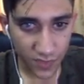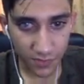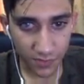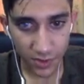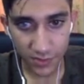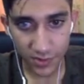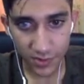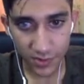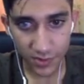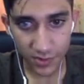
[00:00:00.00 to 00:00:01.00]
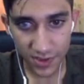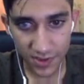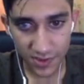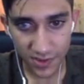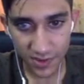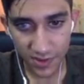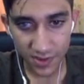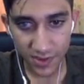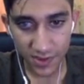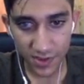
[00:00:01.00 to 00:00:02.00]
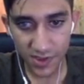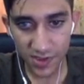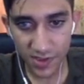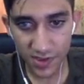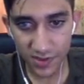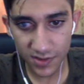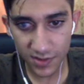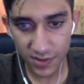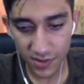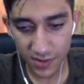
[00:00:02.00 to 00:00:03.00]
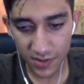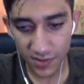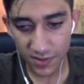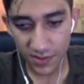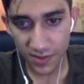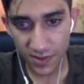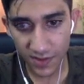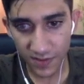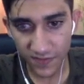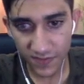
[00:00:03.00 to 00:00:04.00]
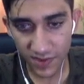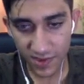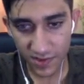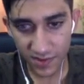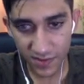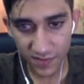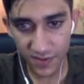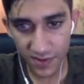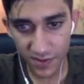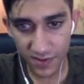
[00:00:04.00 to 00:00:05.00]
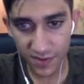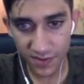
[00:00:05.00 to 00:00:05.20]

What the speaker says: I'm going to put it here, dev server.